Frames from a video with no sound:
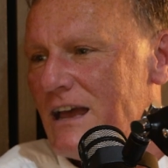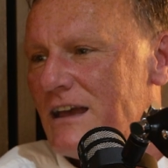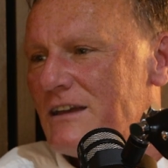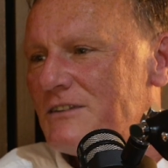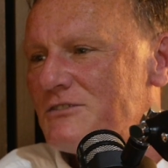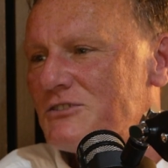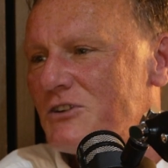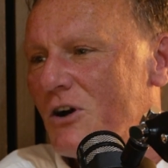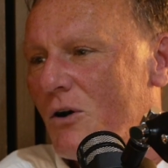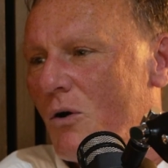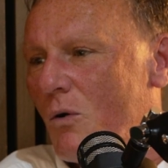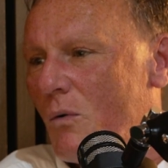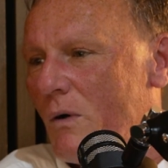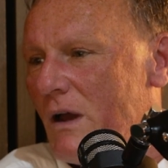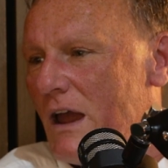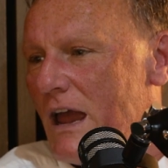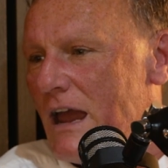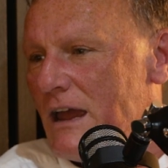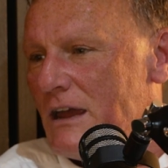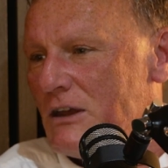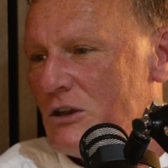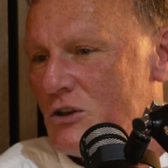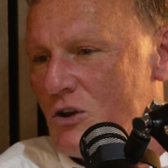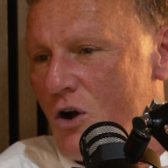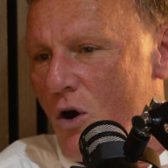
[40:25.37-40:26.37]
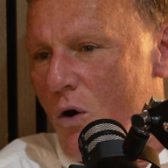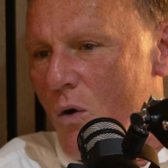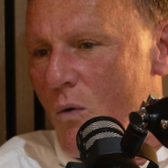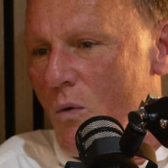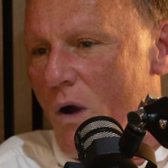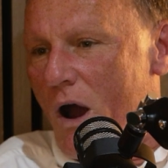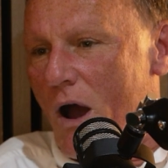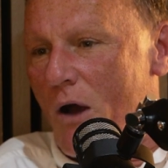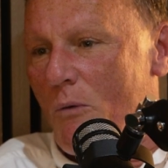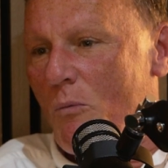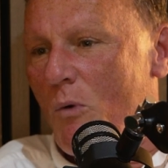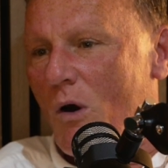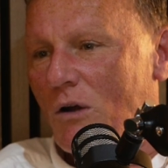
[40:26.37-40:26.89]
So,
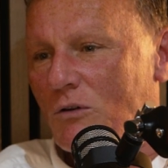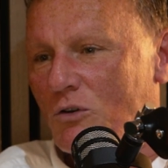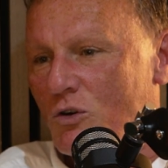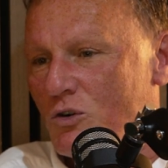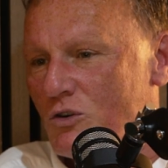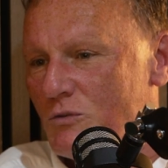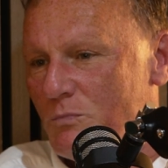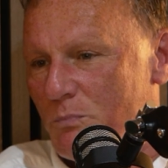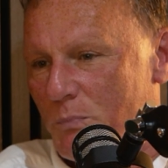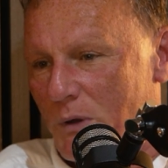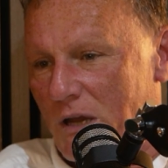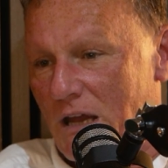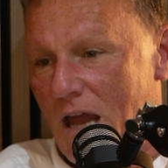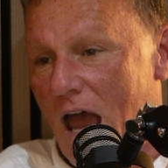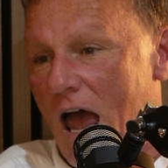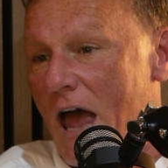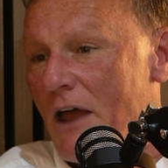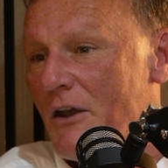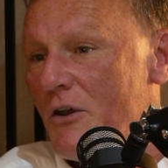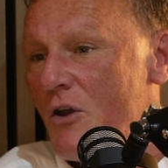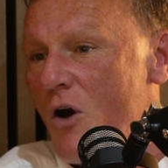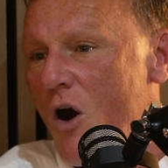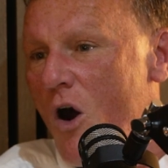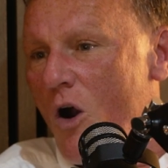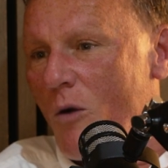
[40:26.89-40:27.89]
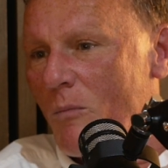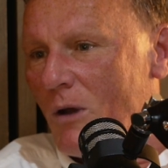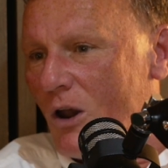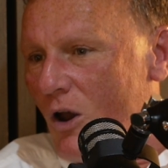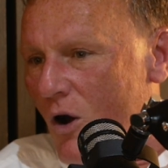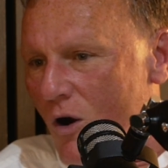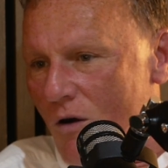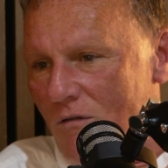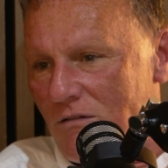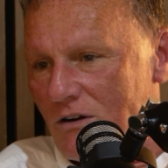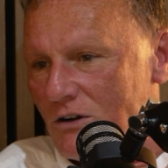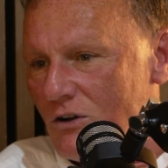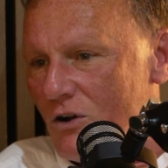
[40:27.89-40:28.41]
what could be a normal
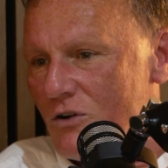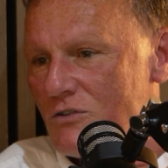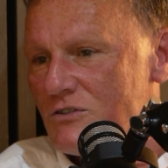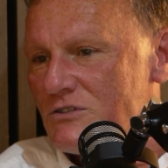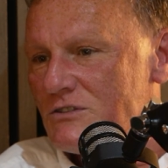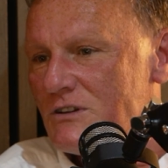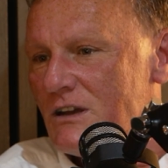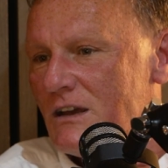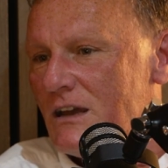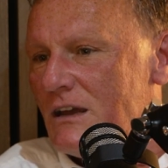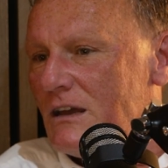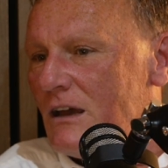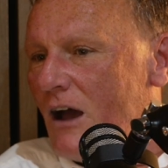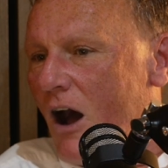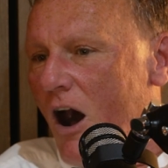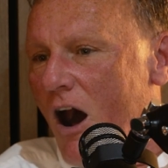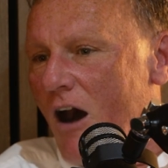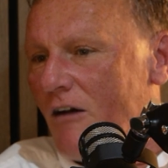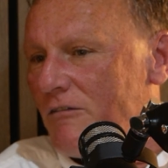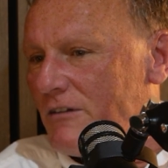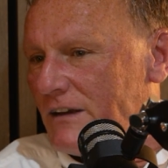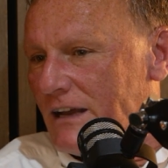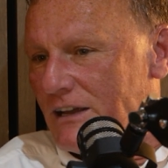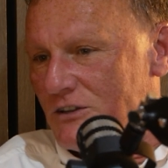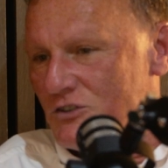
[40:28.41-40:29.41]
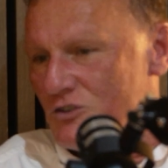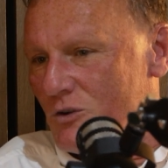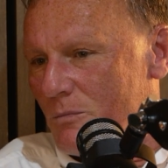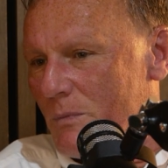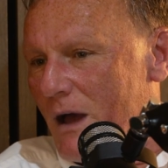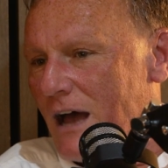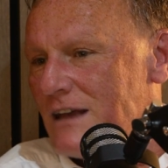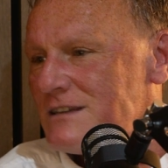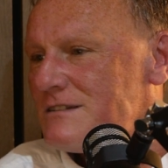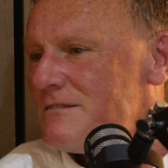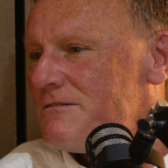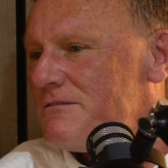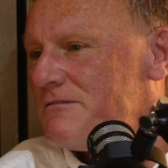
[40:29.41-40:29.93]
overdose often ends up
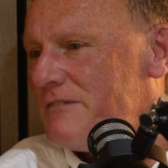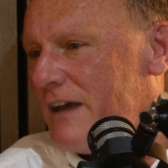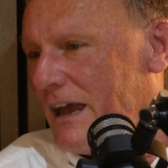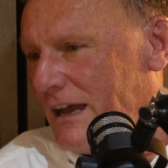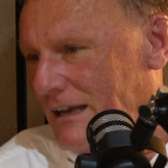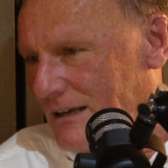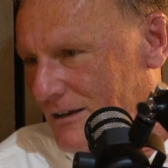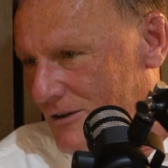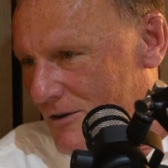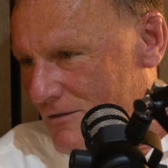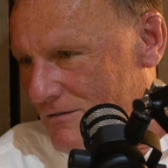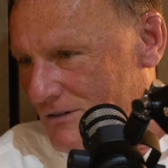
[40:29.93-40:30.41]
as a fatal